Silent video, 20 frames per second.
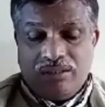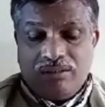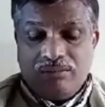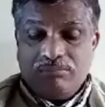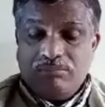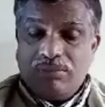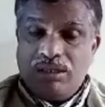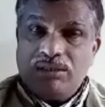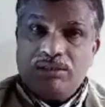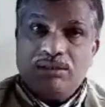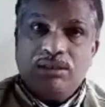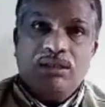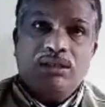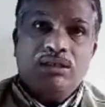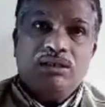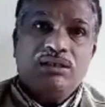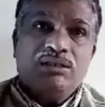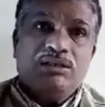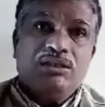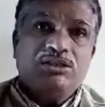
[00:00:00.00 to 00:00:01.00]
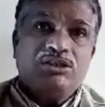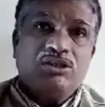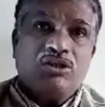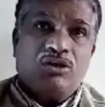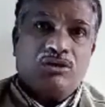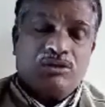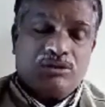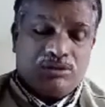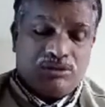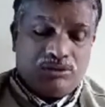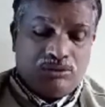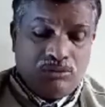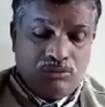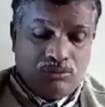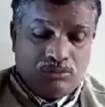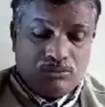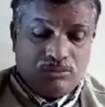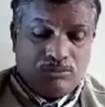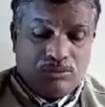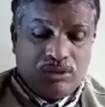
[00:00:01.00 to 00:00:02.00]
But it is not
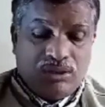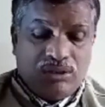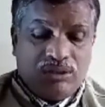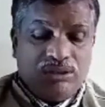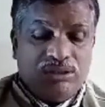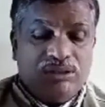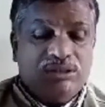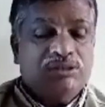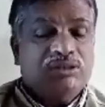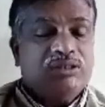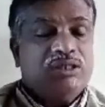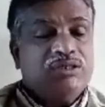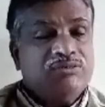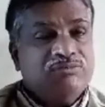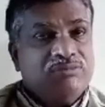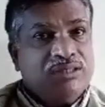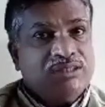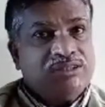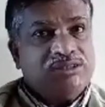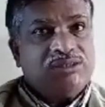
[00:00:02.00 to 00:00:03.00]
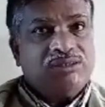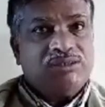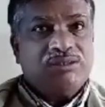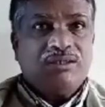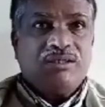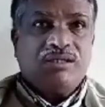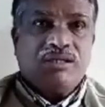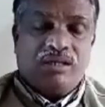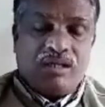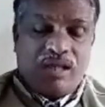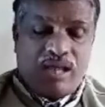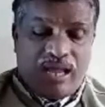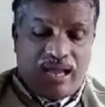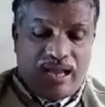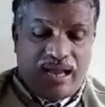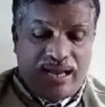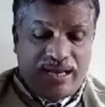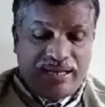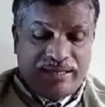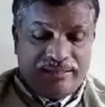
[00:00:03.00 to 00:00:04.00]
true. It is a reverse,
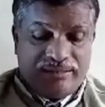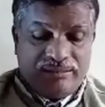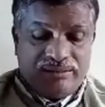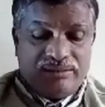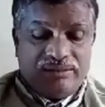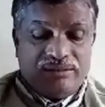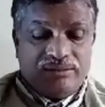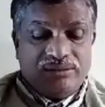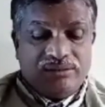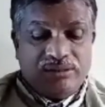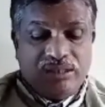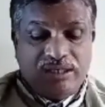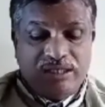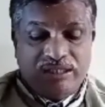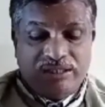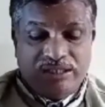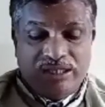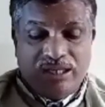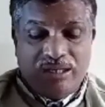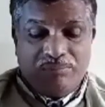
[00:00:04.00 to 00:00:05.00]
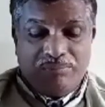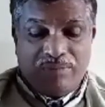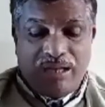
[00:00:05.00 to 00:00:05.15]
and the lithium